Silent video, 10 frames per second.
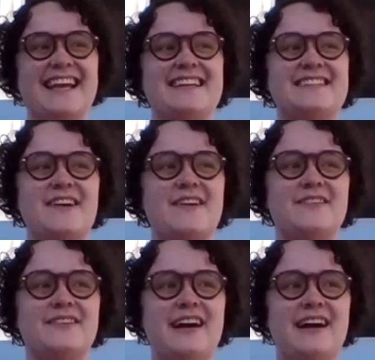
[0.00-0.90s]

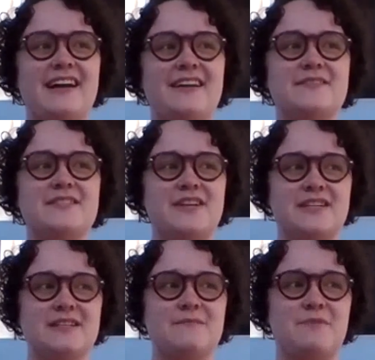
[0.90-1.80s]
So it was
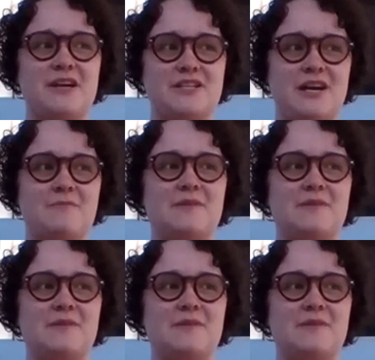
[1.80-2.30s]
good to brush up